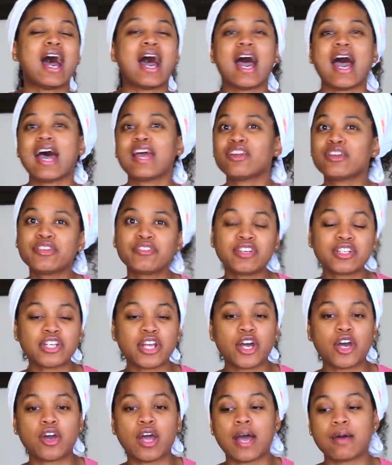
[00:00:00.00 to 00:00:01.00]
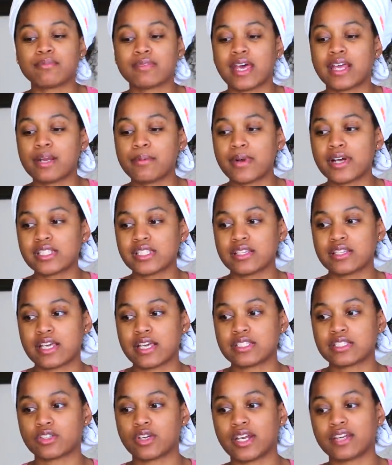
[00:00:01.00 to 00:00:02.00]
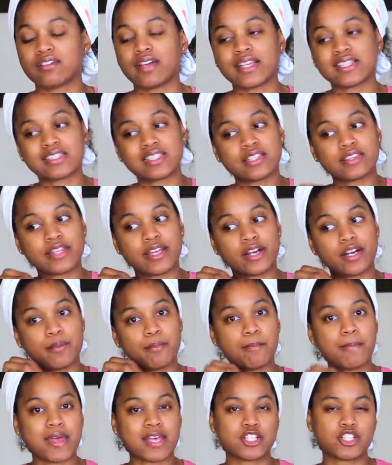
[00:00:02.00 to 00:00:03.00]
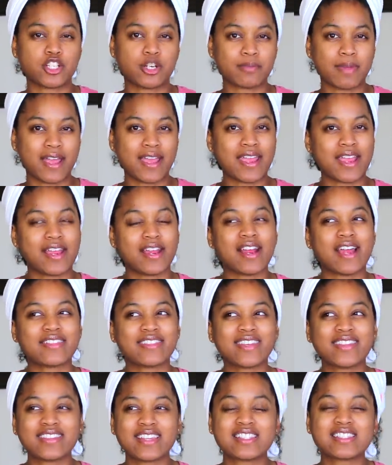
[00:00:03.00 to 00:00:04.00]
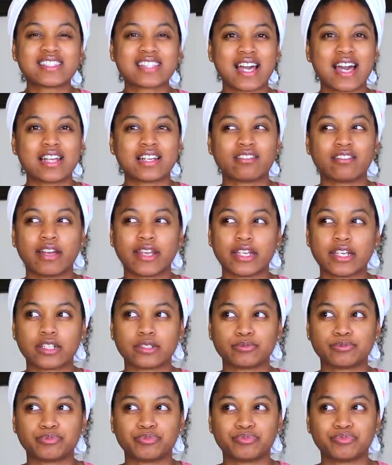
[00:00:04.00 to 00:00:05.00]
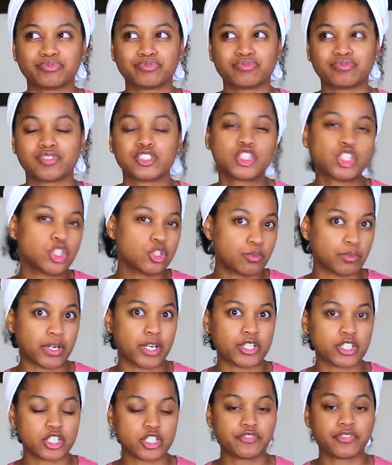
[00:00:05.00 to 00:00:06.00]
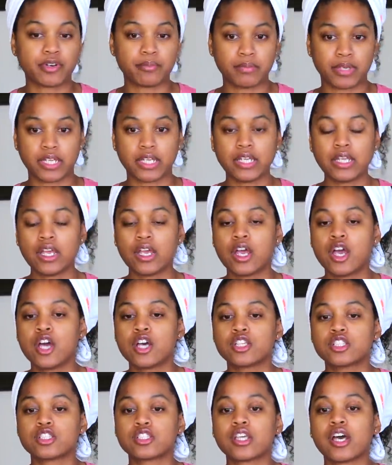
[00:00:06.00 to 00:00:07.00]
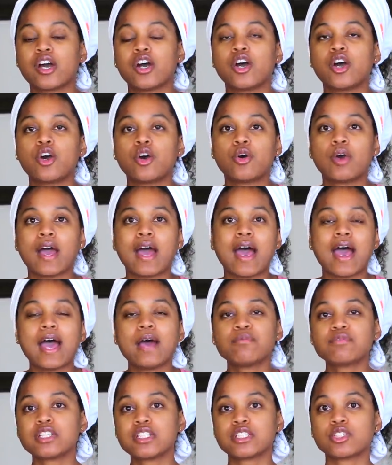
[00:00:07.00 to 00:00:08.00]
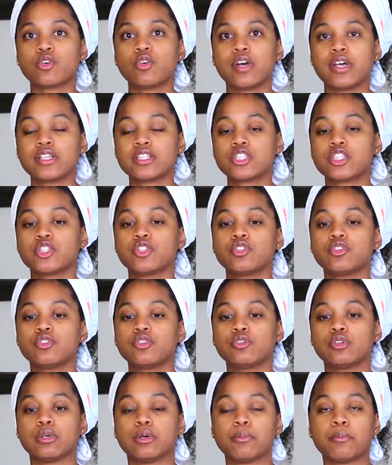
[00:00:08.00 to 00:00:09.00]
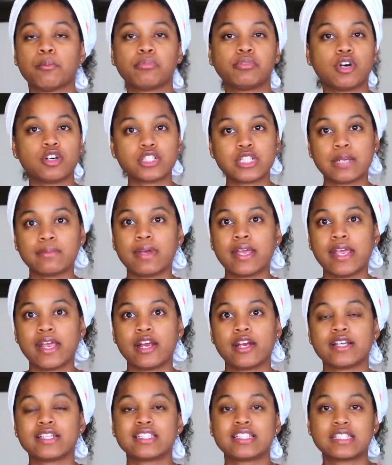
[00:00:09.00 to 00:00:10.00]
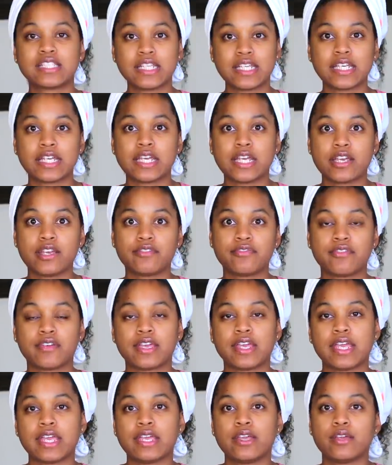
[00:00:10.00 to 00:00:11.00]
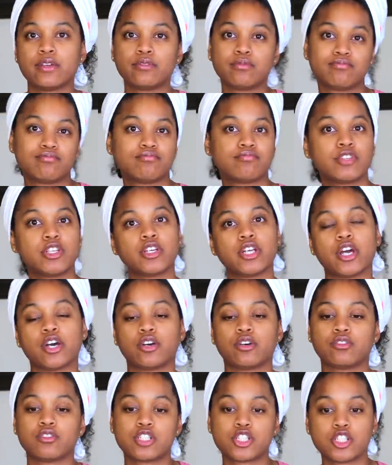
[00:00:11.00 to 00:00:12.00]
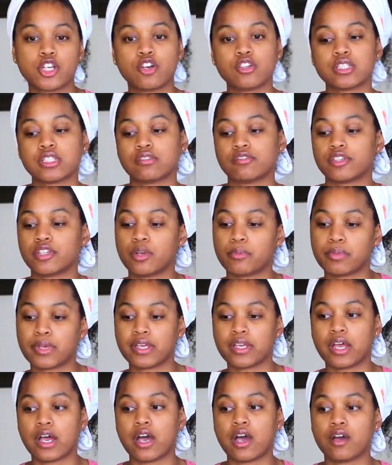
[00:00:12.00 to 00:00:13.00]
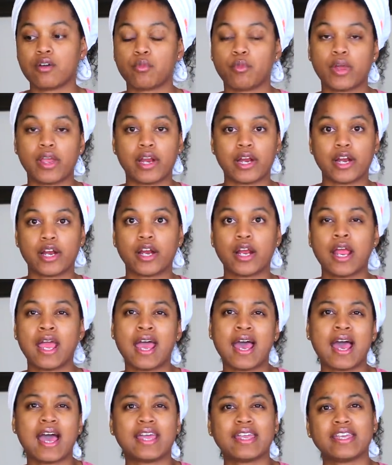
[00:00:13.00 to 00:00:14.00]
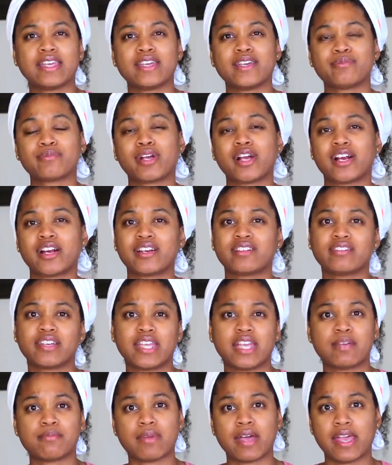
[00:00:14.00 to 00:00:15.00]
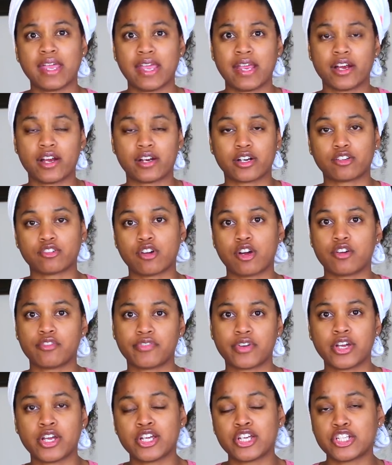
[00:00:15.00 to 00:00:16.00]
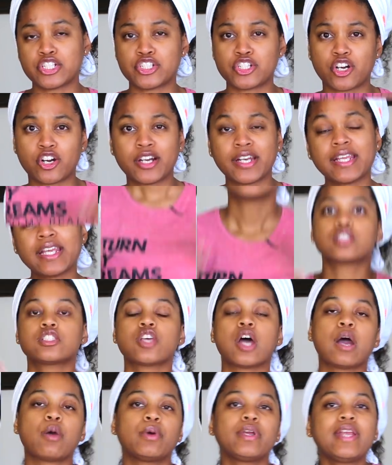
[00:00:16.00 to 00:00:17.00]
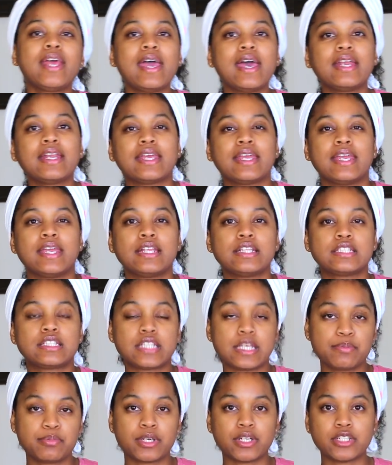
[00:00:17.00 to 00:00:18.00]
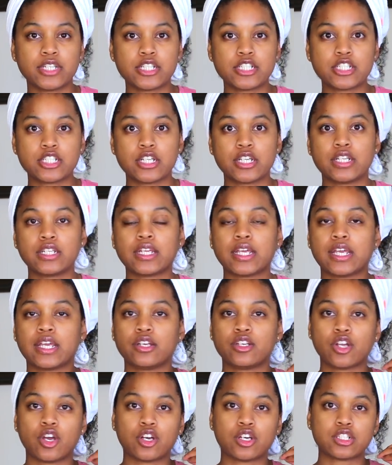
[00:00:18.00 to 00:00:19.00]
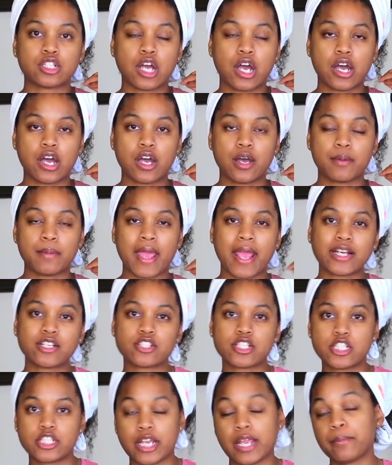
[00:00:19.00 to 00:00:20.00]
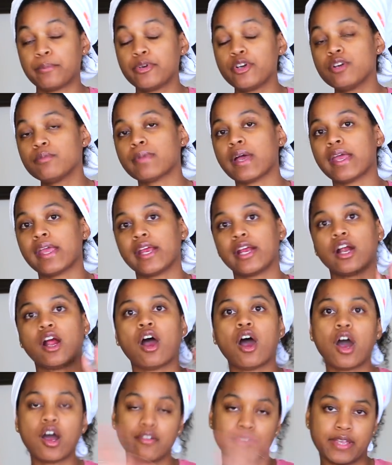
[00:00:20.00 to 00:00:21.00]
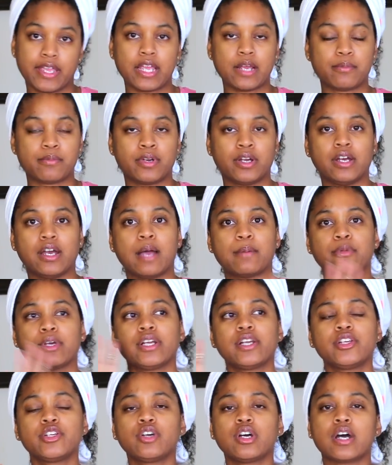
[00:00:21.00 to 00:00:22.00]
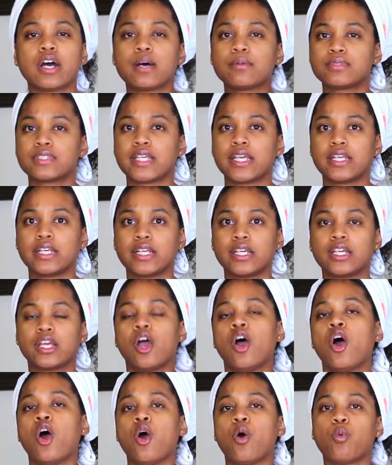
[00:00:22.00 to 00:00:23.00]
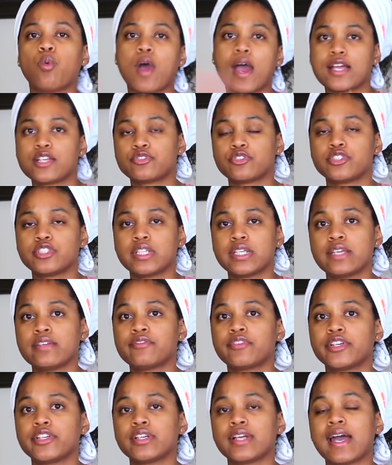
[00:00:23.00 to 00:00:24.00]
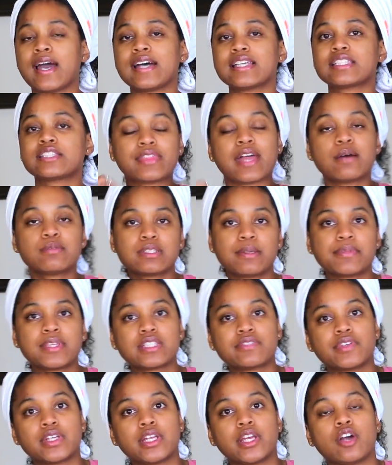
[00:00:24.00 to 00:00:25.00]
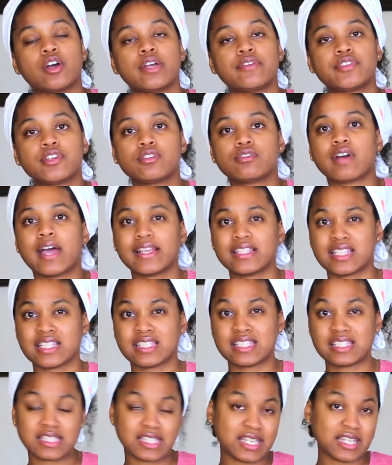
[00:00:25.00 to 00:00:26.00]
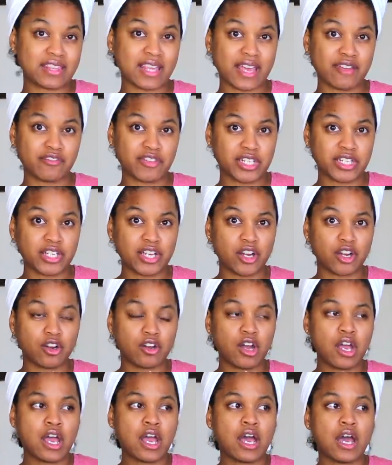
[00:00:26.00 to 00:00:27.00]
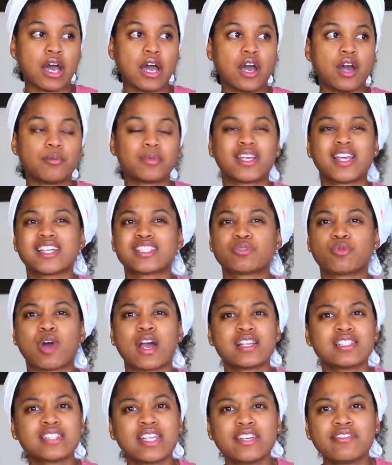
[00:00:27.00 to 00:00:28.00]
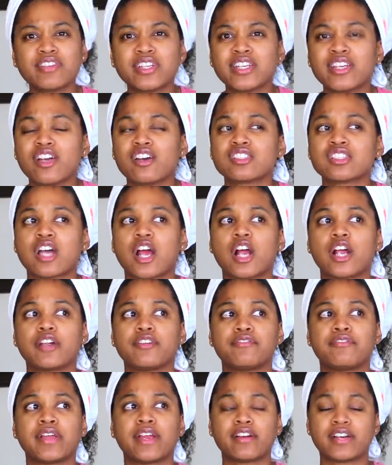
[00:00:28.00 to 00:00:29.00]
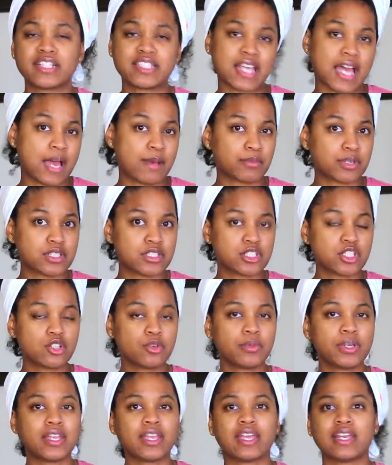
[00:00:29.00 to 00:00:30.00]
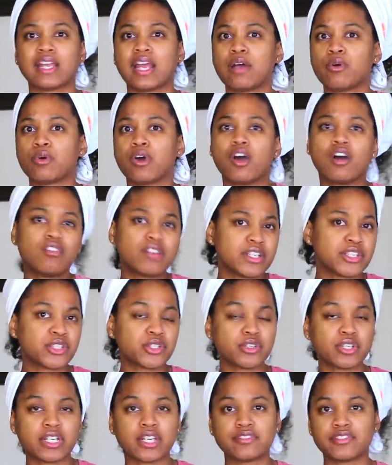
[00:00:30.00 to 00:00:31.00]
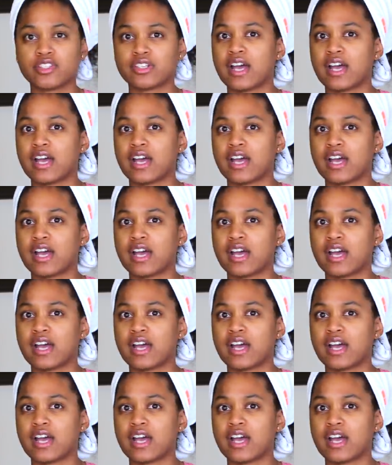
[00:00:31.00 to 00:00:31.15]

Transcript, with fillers: I don't even know. I'm not a person that's gonna like sit there and measure my hair. I think that's kind of like too much for me. So I'm just going to blow dry my hair and see if it, you know, shows a little bit of where I am currently in my hair growth journey. So I went ahead and deep conditioned and um, actually shampooed my hair off camera. I'm gonna do an updated wash routine for you guys. Thumbs up this video if you like to see that video um, because wash day videos are very time consuming and I will only do it if you